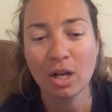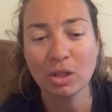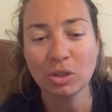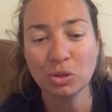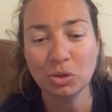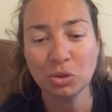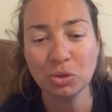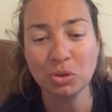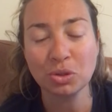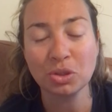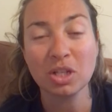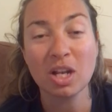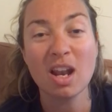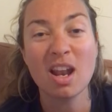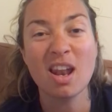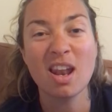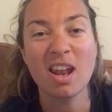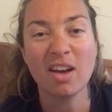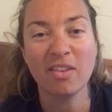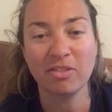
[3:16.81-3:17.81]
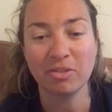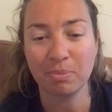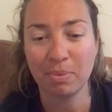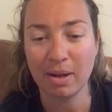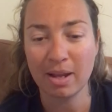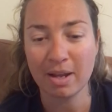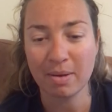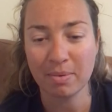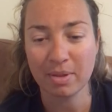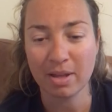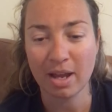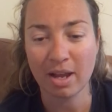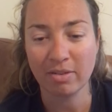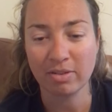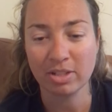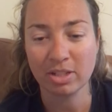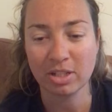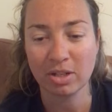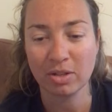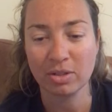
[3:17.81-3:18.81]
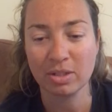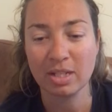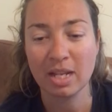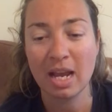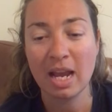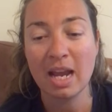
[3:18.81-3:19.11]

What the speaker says: George loved playing with aerosols.